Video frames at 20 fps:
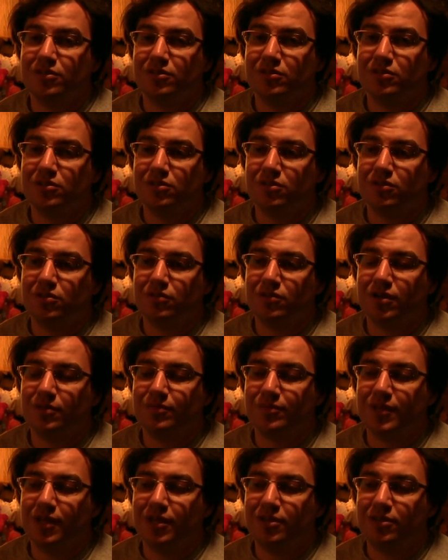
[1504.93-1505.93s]

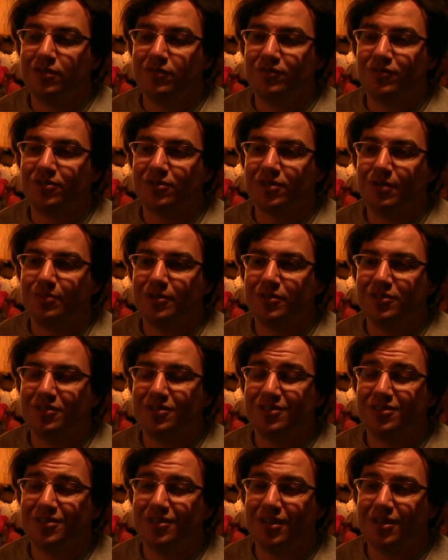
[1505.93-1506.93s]
So thank you for coming
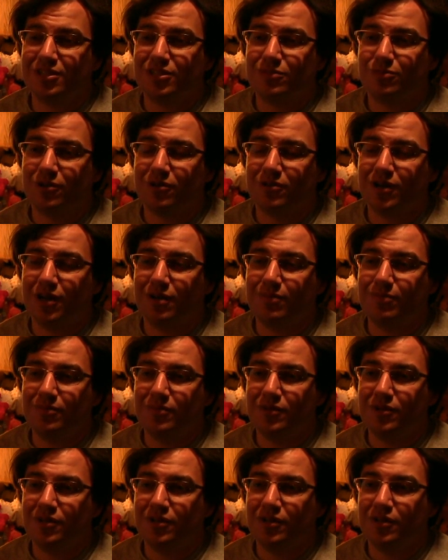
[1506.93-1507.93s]
to tonight's program,
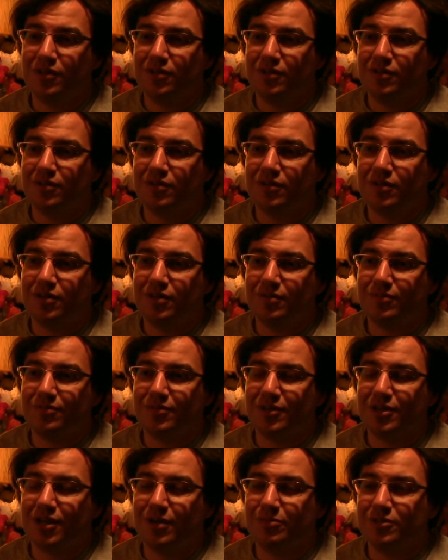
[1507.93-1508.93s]

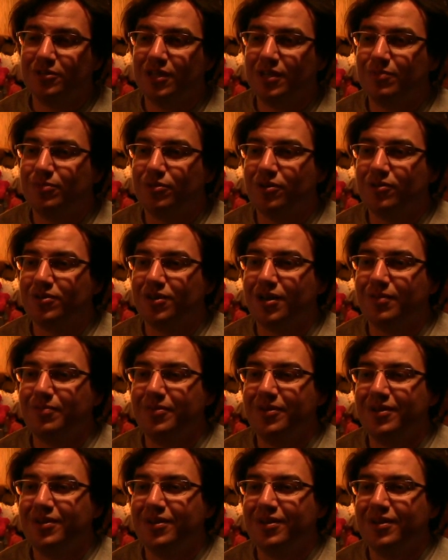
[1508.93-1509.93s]
the couple day program,
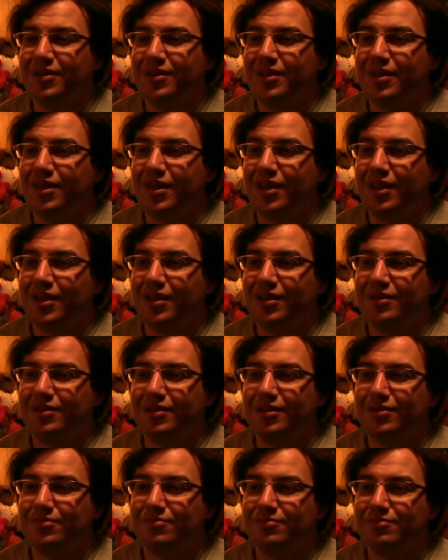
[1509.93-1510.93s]
and
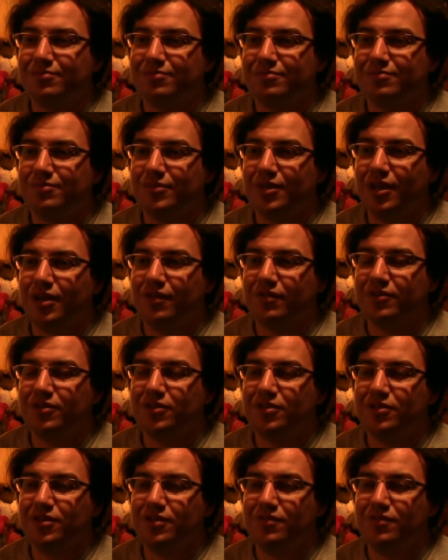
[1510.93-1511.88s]
have a good